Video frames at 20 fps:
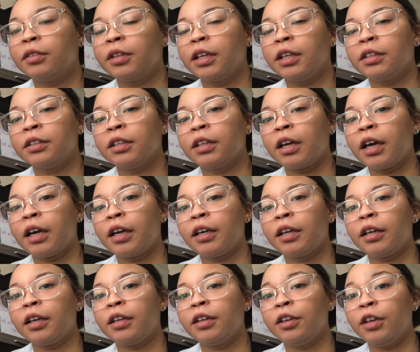things that
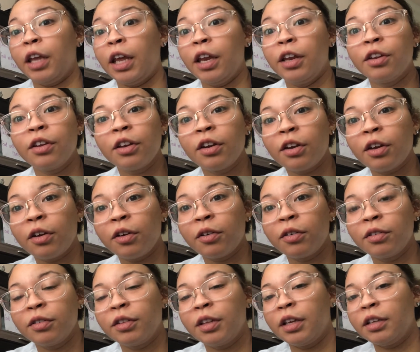I need to
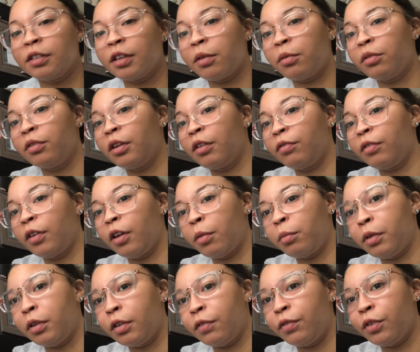know, things that will definitely help
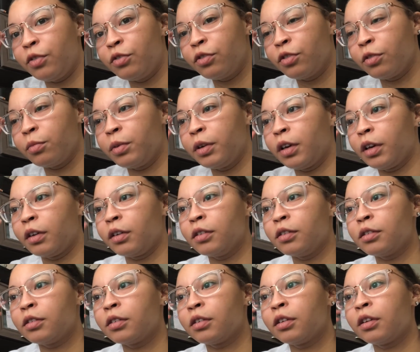me in the future,
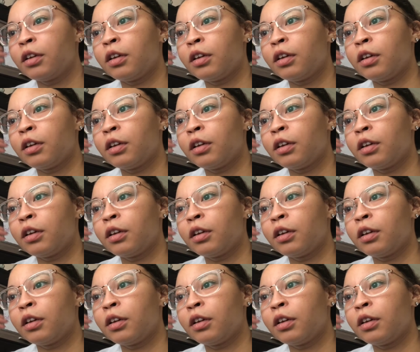because